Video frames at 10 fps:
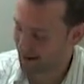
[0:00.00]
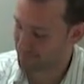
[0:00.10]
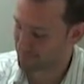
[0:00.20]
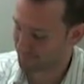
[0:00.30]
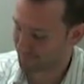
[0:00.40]

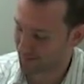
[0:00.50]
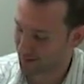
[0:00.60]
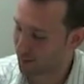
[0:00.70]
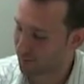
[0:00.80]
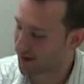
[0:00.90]
Yep. For
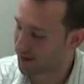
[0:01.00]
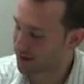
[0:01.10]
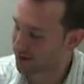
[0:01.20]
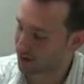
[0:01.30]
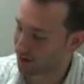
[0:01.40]
the whole
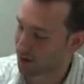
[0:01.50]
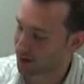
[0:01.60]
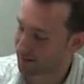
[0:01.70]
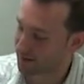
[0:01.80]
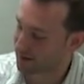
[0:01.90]
family, you're all
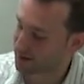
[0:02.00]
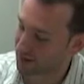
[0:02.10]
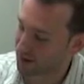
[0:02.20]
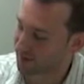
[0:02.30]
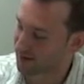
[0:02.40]
covered
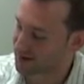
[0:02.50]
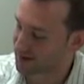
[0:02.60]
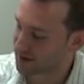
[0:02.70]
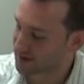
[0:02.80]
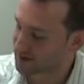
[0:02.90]
under all of
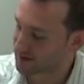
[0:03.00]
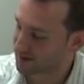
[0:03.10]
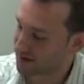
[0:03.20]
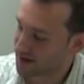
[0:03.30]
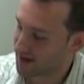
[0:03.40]
these
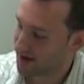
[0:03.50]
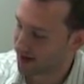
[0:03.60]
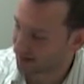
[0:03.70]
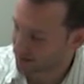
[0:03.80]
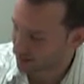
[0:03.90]
things.
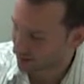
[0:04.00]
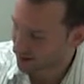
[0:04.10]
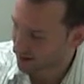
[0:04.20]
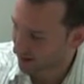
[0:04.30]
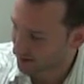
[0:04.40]
And it's
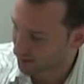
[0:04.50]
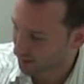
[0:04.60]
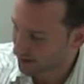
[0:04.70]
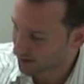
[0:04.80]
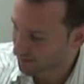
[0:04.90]
$20 a
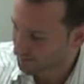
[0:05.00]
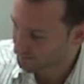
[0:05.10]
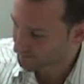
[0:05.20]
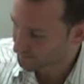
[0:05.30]
week.